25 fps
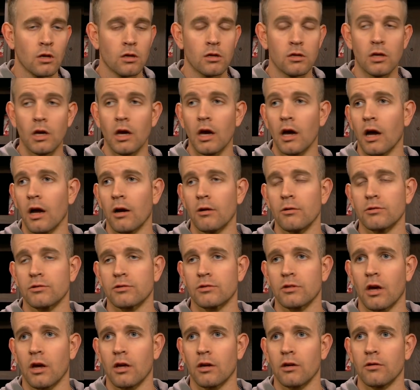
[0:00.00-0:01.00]
Yeah, I
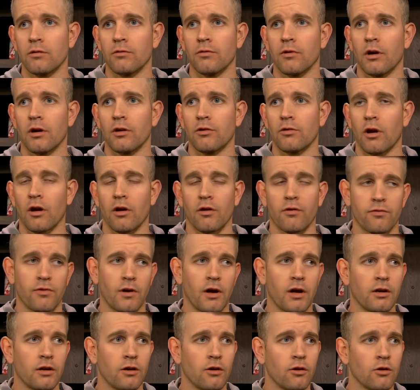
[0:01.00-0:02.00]
was kind of uh, trying to
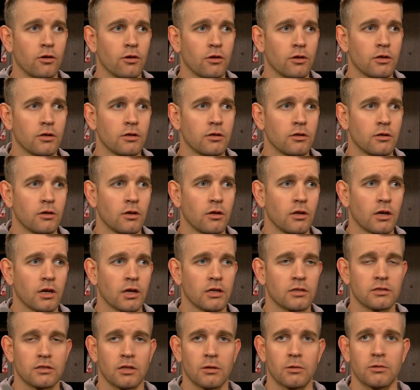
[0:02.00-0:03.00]
find it early, you know,
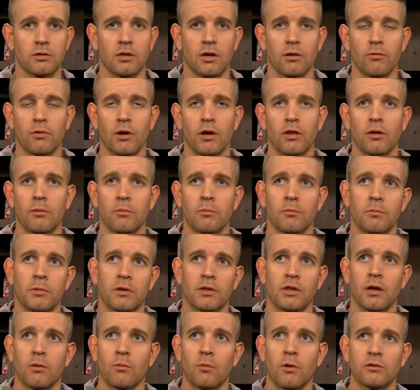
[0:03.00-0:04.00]
like I said, with that rhythm.
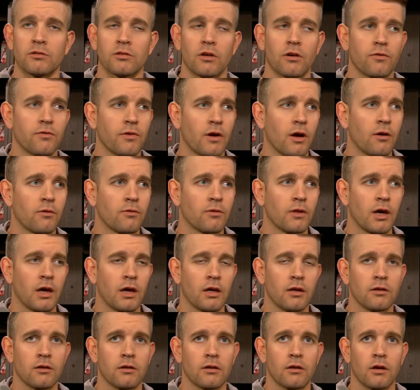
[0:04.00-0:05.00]
But then once I found
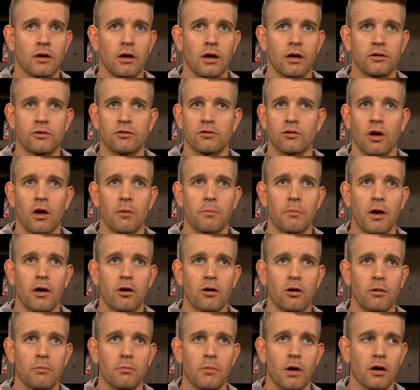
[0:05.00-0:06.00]
that, uh, I just got
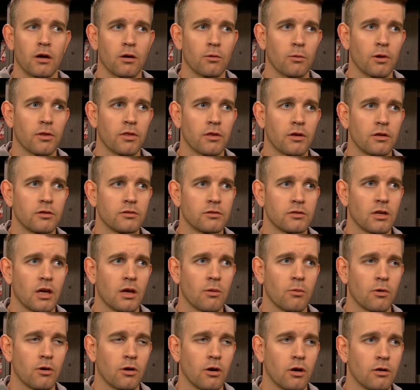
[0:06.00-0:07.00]
better and better with it as the
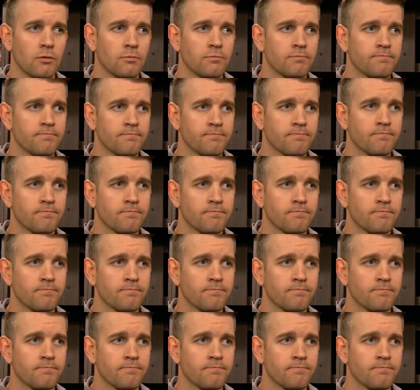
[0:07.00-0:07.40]
game went on.